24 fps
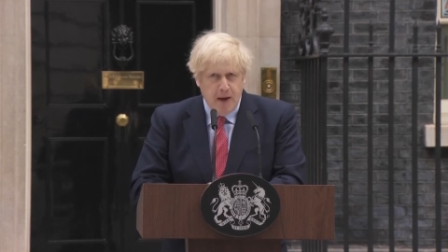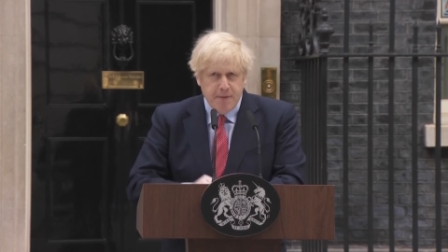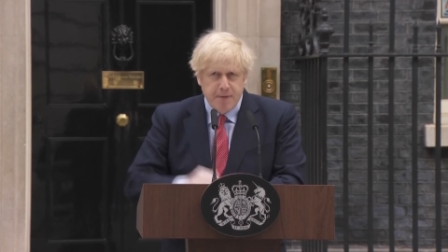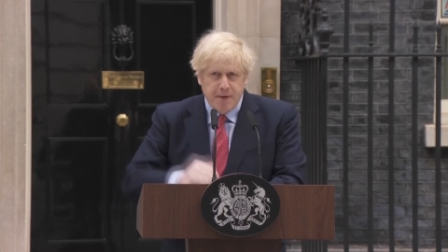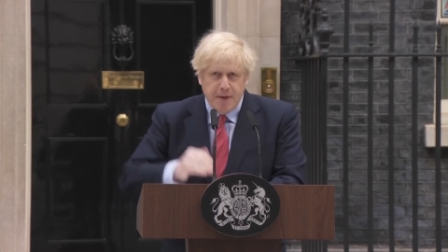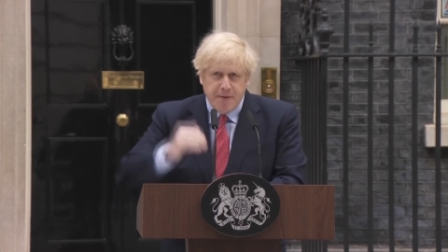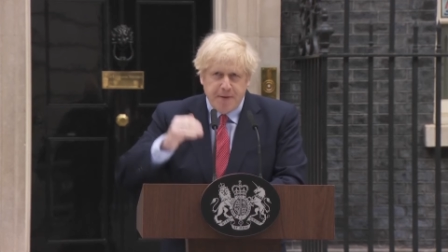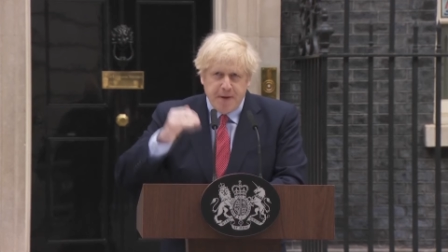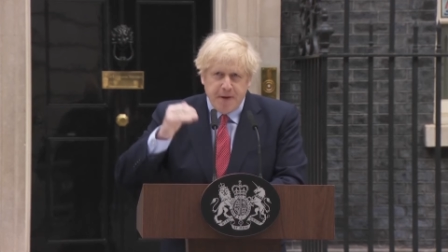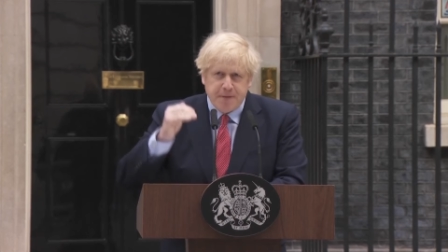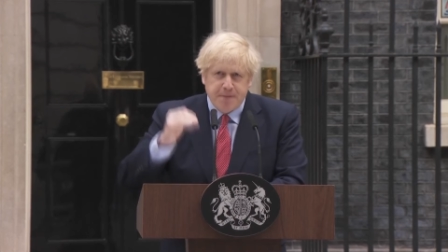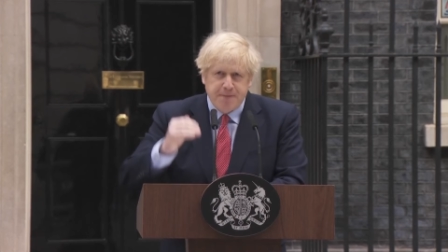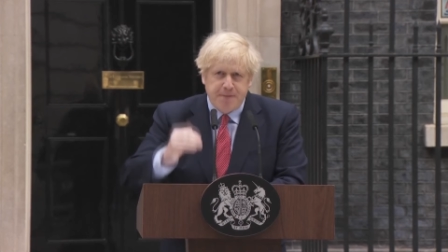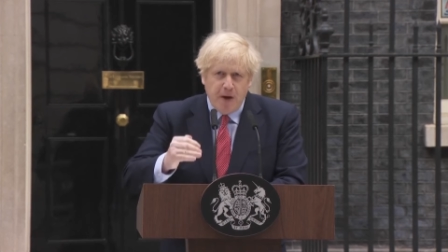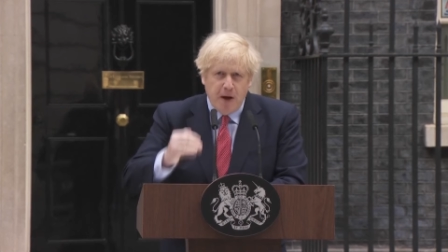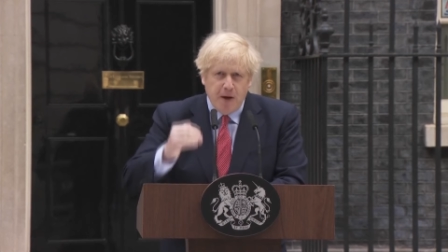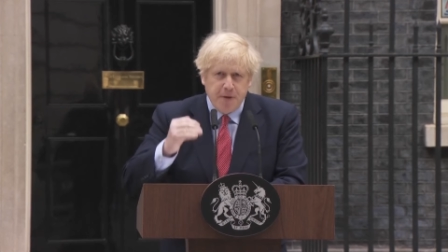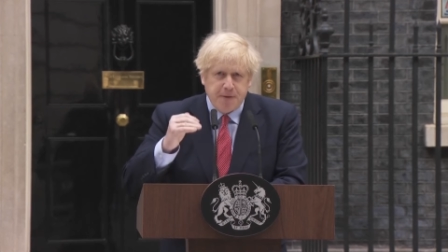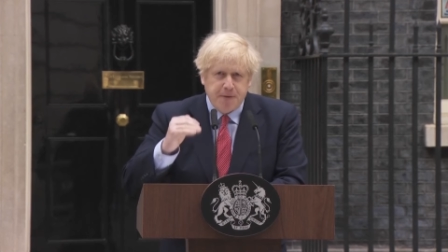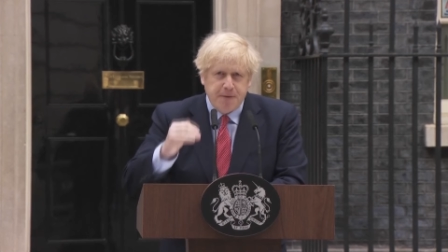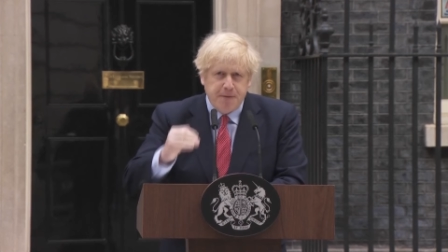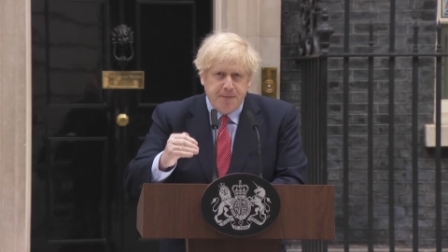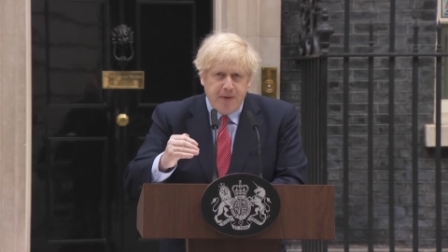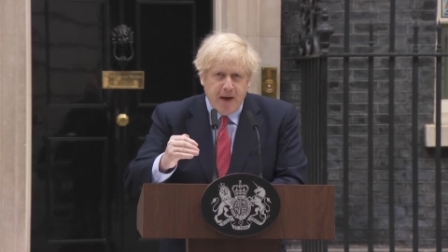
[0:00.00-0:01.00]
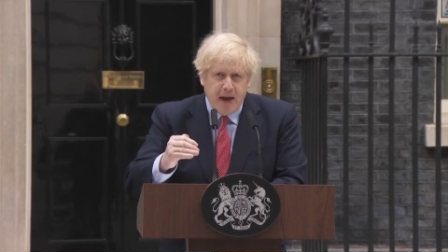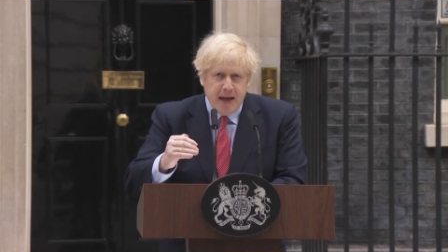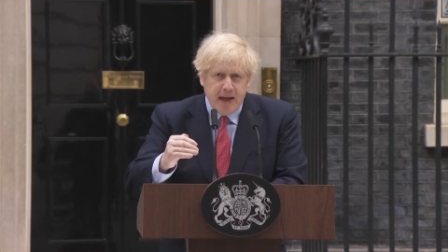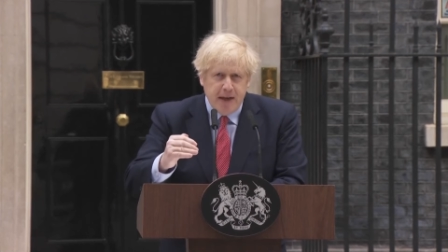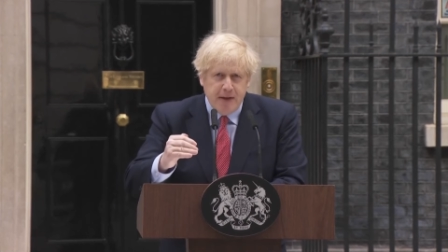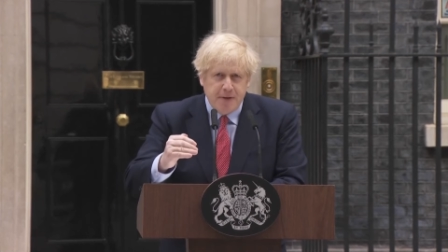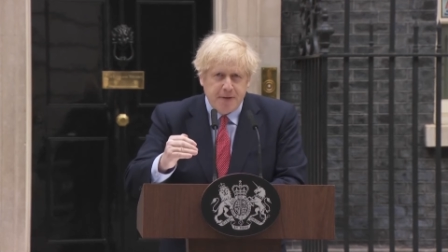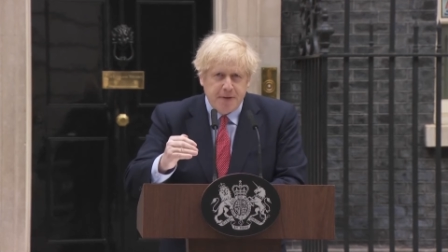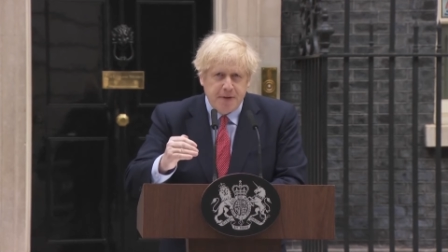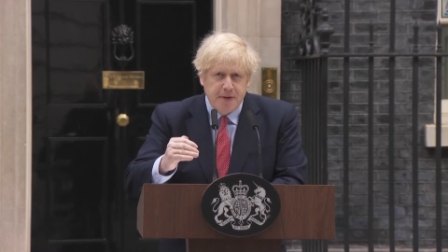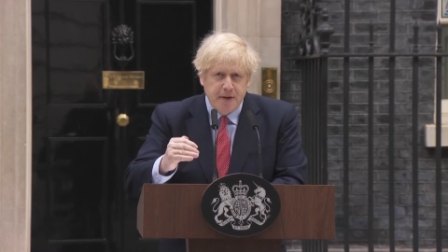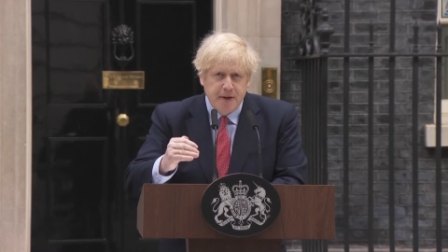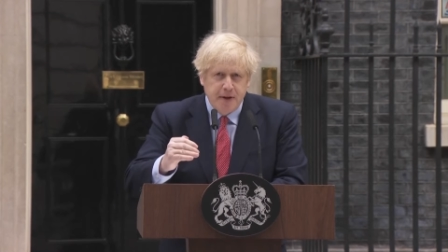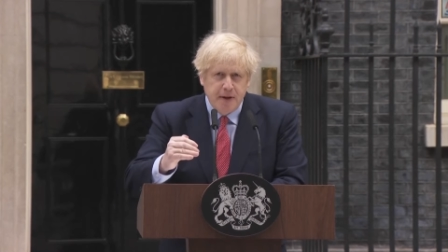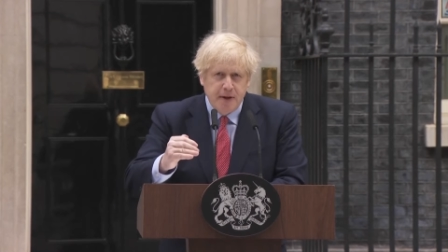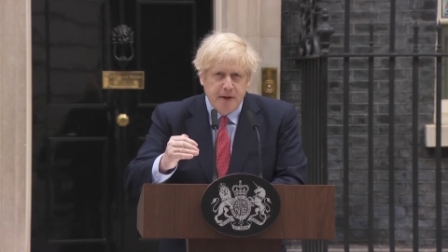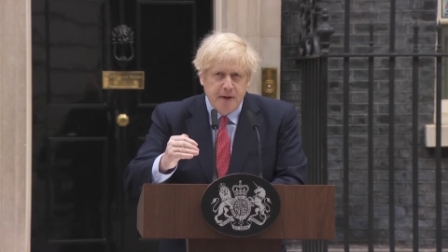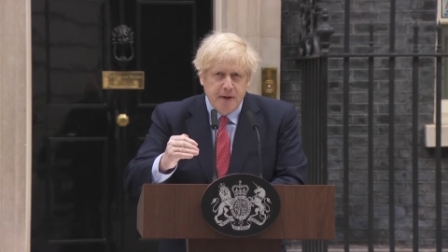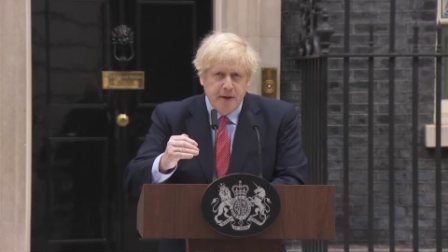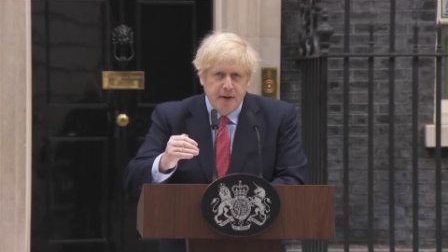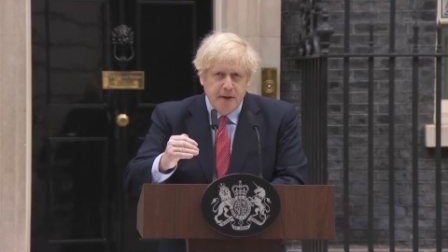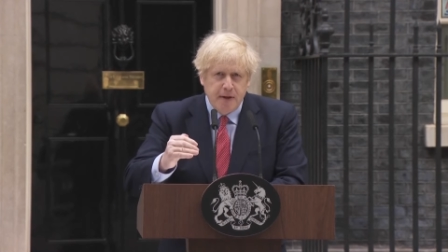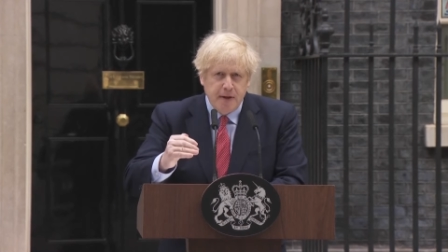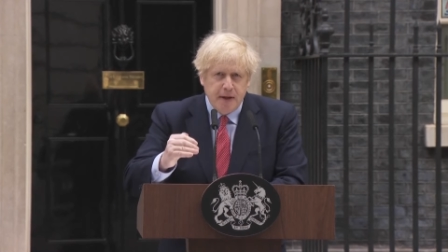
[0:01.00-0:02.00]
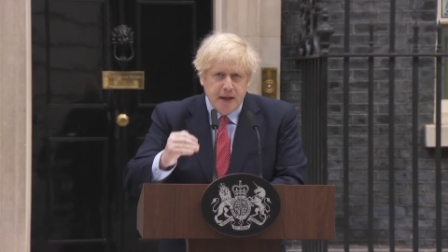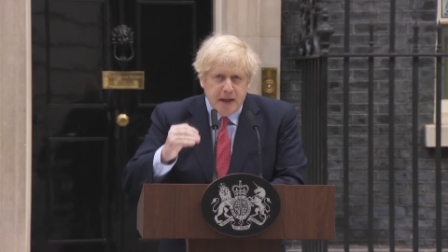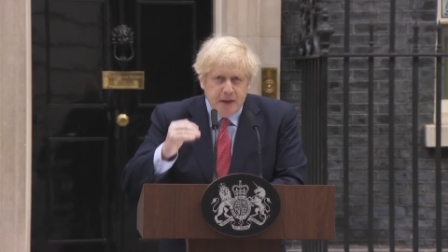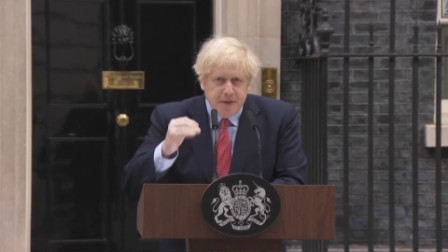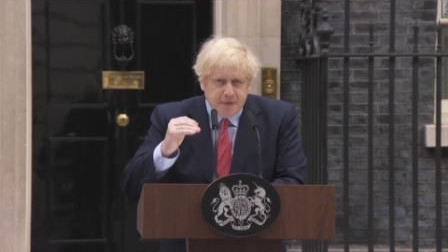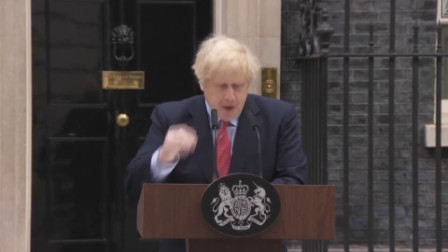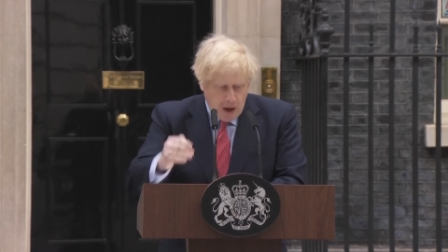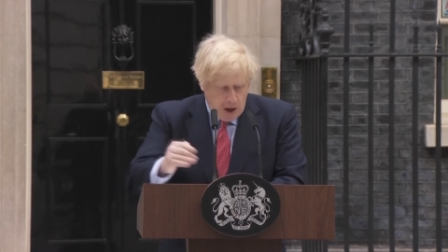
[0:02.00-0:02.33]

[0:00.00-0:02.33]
that this first phase is